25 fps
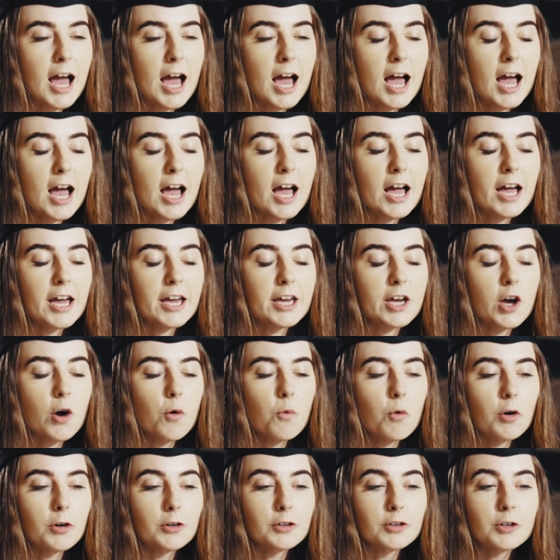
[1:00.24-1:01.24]
I
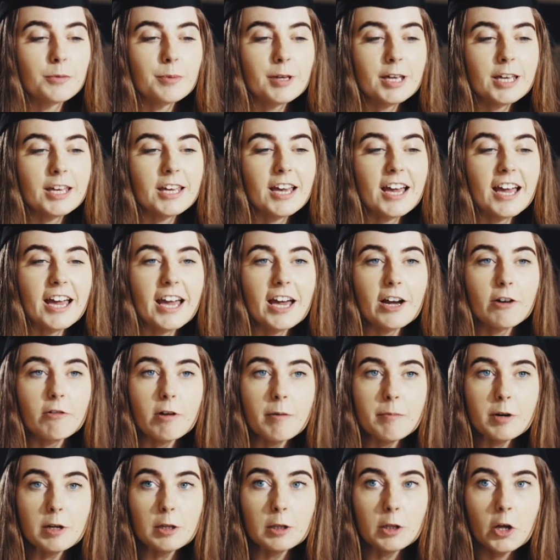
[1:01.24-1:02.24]
want to be a
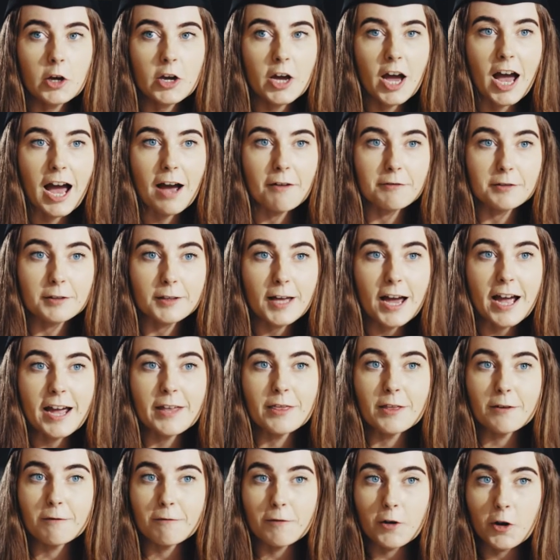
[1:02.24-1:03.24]
criminal lawyer after
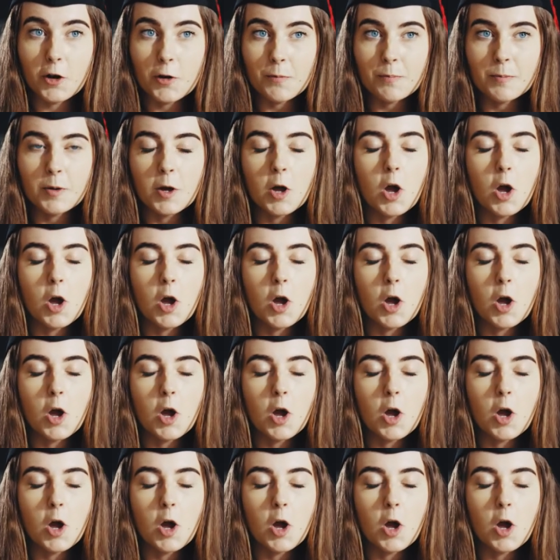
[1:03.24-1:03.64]
that in the firm.